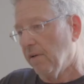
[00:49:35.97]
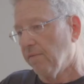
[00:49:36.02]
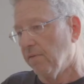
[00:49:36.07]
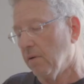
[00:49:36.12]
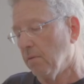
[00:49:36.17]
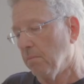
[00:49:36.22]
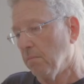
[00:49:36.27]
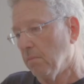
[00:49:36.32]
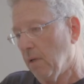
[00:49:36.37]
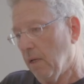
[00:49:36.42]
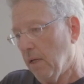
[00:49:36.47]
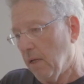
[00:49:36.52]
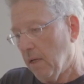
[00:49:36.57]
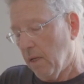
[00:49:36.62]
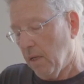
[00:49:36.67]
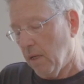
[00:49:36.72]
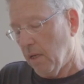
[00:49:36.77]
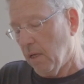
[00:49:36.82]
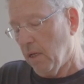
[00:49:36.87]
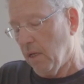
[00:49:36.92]
have
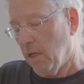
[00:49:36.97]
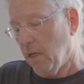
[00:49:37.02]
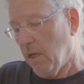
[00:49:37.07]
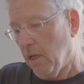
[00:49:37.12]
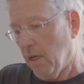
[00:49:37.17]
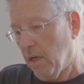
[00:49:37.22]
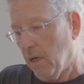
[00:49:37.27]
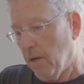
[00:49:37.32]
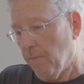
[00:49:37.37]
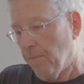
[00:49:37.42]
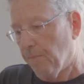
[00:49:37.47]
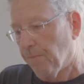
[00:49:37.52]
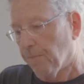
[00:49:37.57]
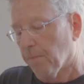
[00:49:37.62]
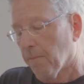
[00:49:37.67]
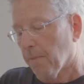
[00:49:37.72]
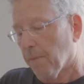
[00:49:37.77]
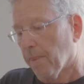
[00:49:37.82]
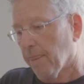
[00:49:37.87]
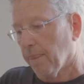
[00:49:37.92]
a, uh, uh,
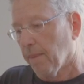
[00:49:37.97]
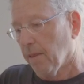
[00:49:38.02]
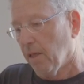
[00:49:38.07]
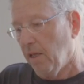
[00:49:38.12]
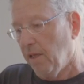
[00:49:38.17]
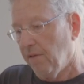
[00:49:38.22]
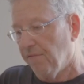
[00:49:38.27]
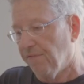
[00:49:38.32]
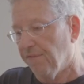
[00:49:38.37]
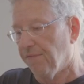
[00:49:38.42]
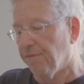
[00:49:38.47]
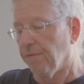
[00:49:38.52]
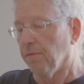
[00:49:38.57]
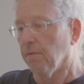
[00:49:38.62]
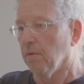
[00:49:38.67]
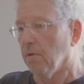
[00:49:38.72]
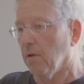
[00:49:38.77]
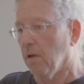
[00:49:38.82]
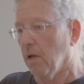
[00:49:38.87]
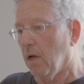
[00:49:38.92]
if,
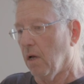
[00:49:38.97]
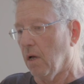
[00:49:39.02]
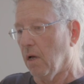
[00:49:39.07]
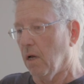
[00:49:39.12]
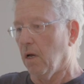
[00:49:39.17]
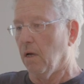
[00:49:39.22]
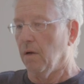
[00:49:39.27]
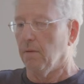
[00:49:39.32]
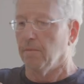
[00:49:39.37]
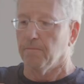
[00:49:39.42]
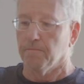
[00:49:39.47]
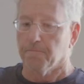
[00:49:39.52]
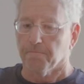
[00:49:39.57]
uh,